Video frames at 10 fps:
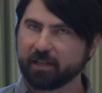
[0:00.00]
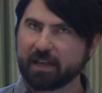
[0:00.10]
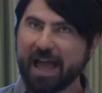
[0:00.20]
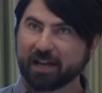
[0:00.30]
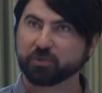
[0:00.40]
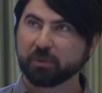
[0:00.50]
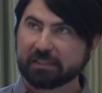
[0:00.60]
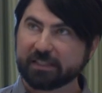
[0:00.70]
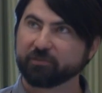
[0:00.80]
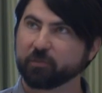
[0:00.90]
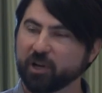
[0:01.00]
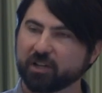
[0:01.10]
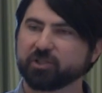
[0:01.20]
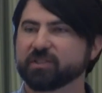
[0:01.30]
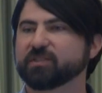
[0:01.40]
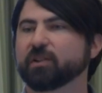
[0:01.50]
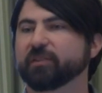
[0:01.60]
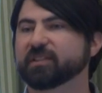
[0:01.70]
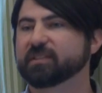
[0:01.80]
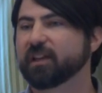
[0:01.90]
an actual Lyft production
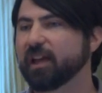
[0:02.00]
service.